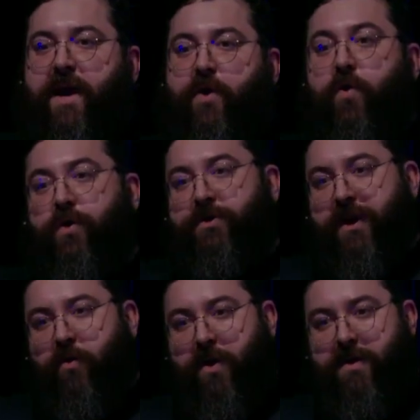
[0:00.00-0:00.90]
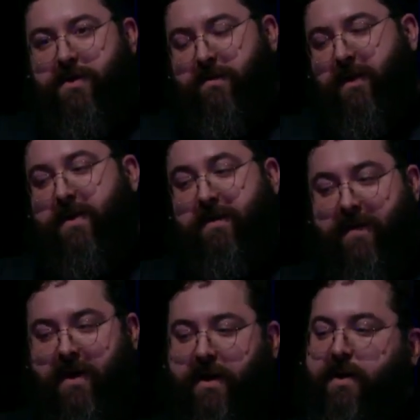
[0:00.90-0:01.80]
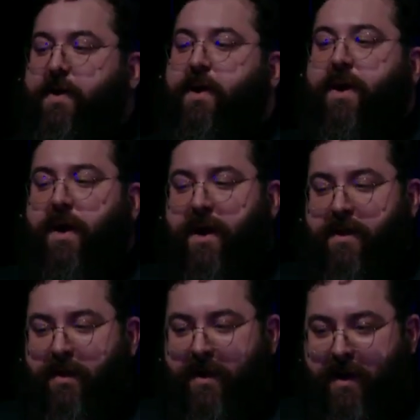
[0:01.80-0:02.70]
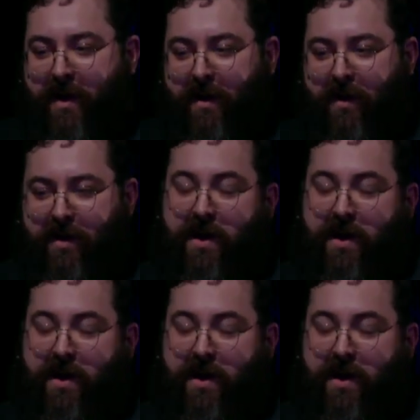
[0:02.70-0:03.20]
calls the core identity verifier and the